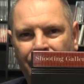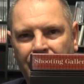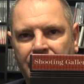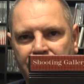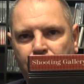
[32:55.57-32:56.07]
I
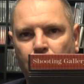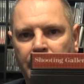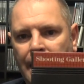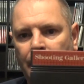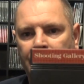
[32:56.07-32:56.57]
think it's
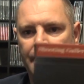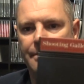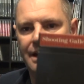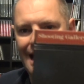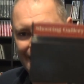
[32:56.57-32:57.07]
Shooting Gallery.
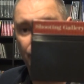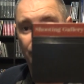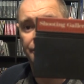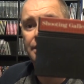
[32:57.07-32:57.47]
Hang on,